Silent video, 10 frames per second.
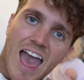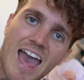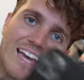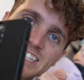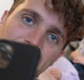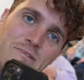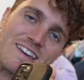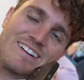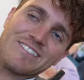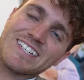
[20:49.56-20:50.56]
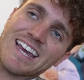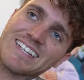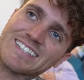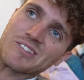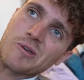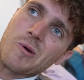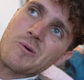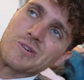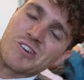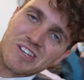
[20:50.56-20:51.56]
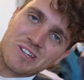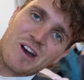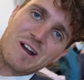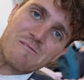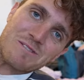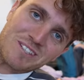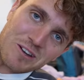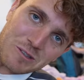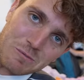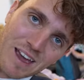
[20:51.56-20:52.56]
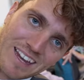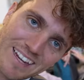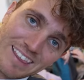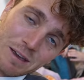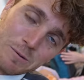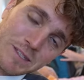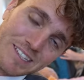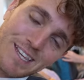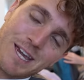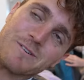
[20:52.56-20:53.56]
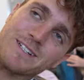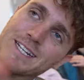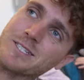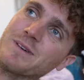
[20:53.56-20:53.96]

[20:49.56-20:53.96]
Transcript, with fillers: As speaking of a test, just got our results back in. That was a scary text